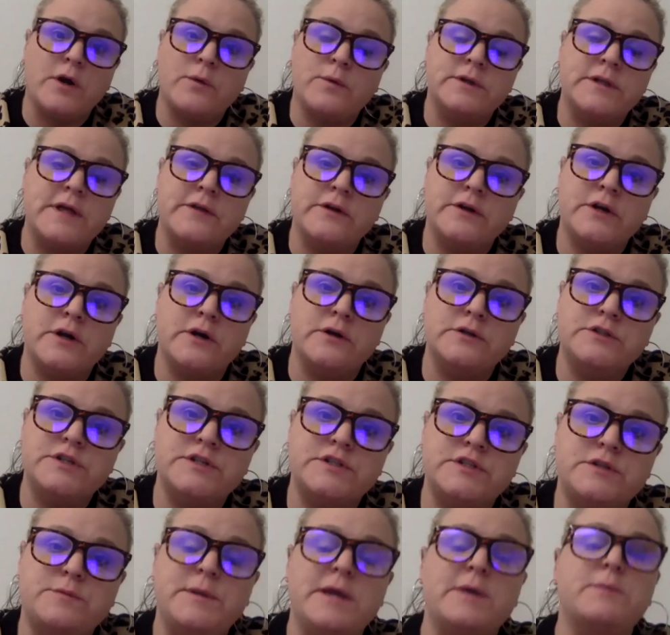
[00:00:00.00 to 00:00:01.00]
with other coaches
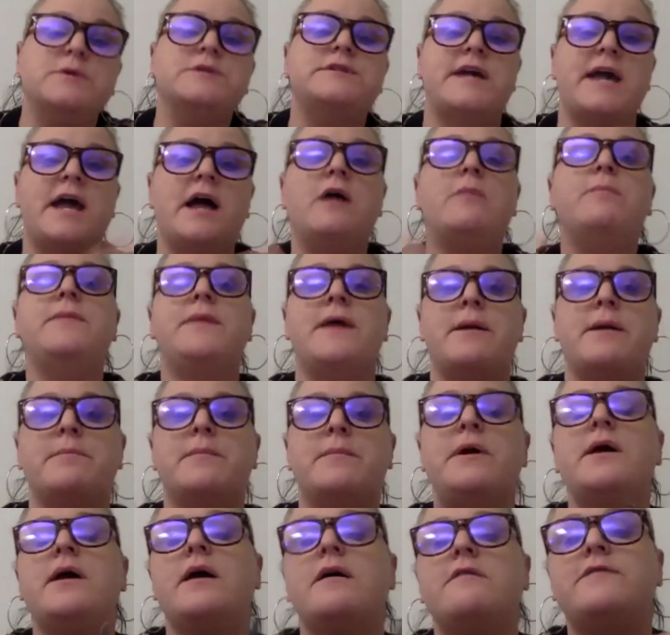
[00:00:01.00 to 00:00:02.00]
to be able to help them
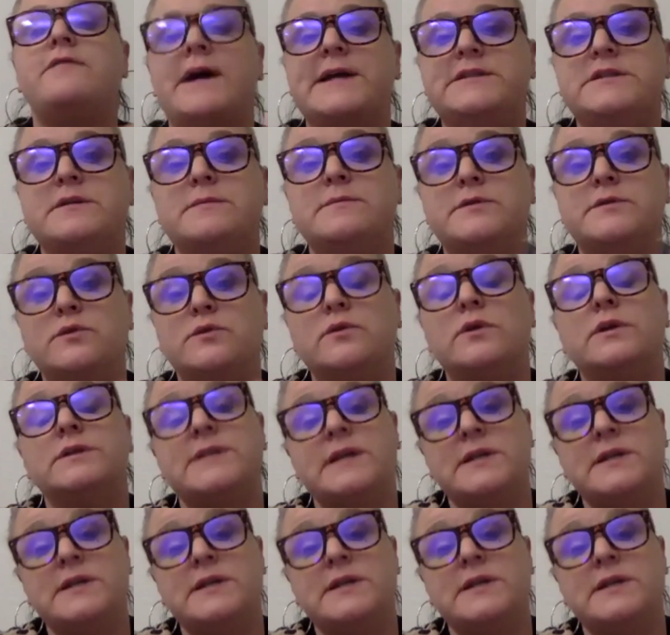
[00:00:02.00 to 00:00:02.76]
find some schools,